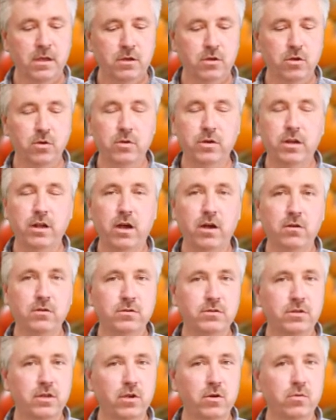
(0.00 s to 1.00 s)
You could
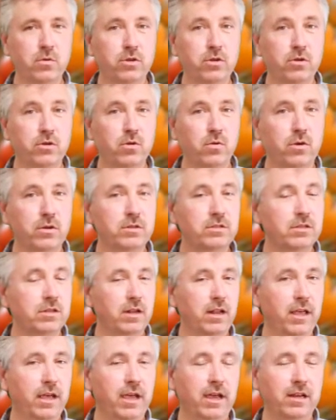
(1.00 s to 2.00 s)
also, when you're going to
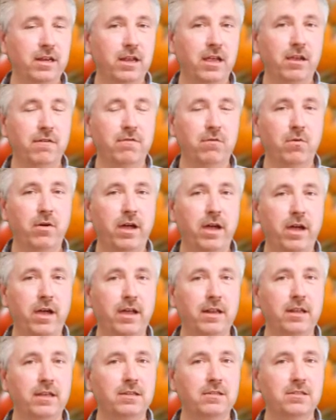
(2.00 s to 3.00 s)
select a variety,